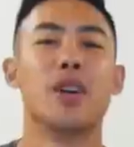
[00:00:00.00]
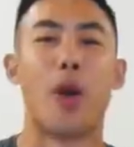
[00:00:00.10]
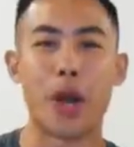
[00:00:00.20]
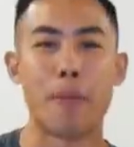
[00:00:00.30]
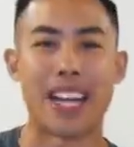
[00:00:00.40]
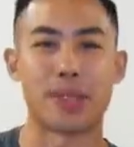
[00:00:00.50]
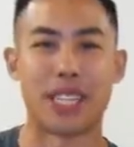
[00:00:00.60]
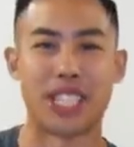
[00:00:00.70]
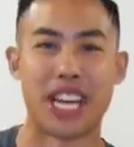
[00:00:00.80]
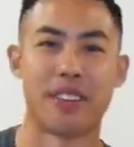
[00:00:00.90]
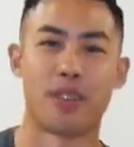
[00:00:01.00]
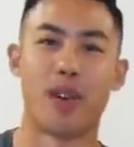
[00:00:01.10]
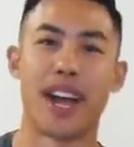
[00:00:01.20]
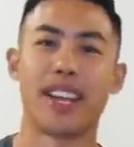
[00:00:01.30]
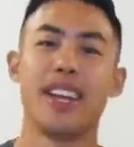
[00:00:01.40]
Welcome back to my channel,
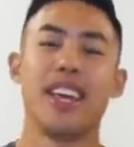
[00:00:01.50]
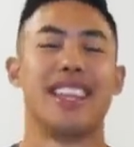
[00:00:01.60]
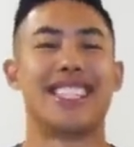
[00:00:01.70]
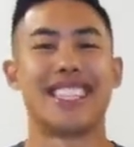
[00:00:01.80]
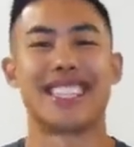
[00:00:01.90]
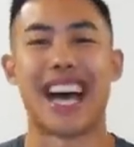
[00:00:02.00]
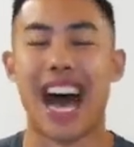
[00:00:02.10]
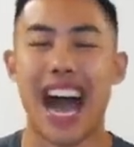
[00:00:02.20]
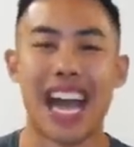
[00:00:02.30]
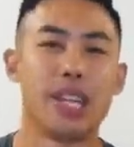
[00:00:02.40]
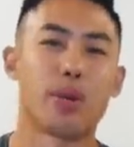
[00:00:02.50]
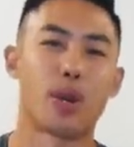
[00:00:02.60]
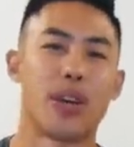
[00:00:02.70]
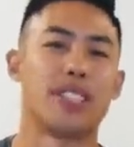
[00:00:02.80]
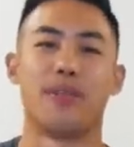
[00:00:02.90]
everyone. This is a highly
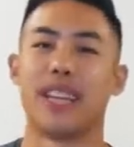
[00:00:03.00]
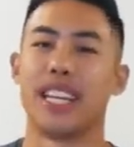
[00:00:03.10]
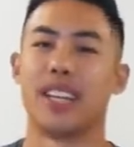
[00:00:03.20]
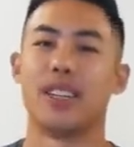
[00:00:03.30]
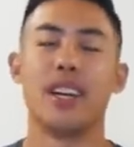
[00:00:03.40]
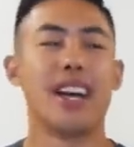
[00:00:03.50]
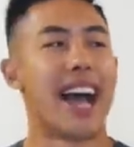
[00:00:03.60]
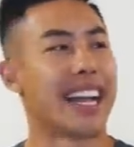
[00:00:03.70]
requested video.